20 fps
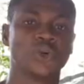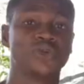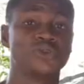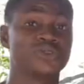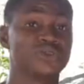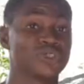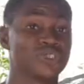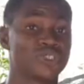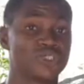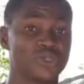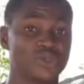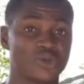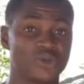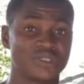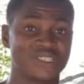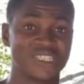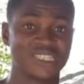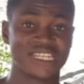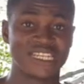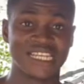you
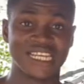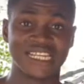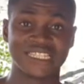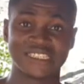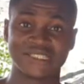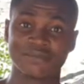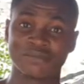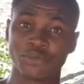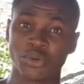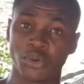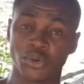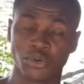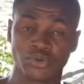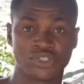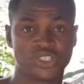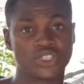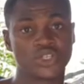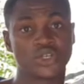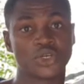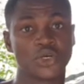should let
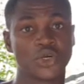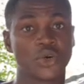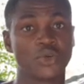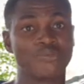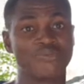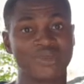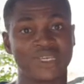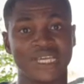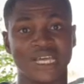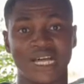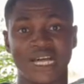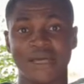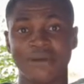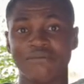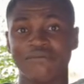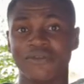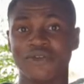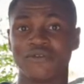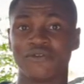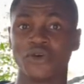both grow bigger
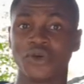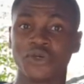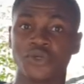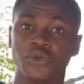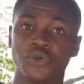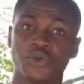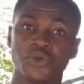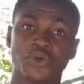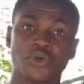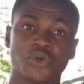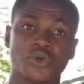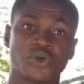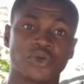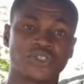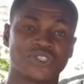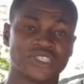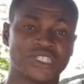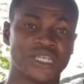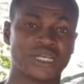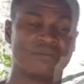before you
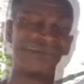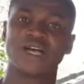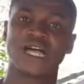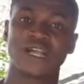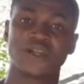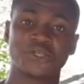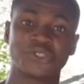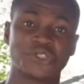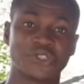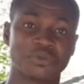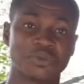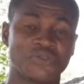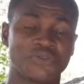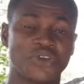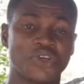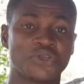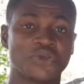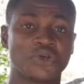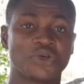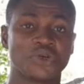cross them. And also,
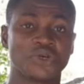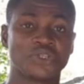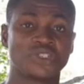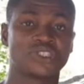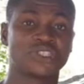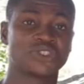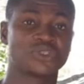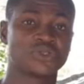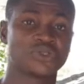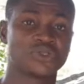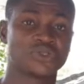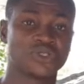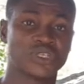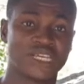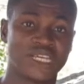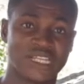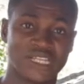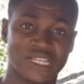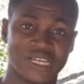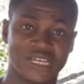before you cross the two
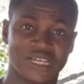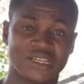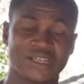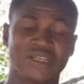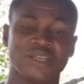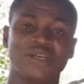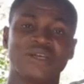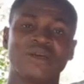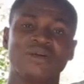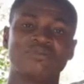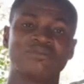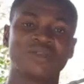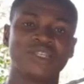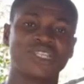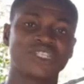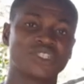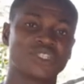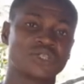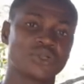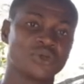together,
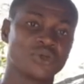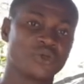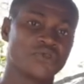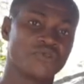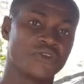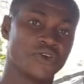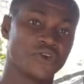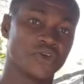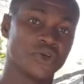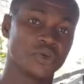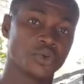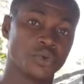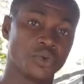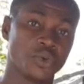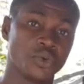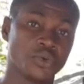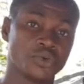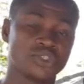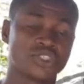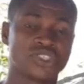please look for a
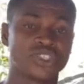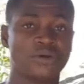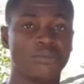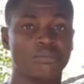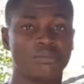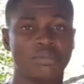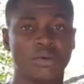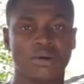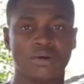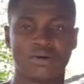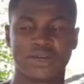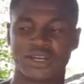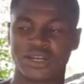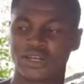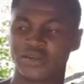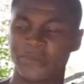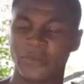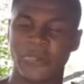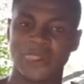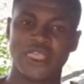good buck,
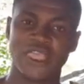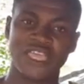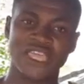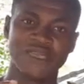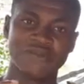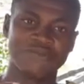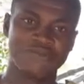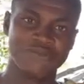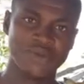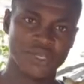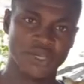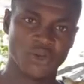a big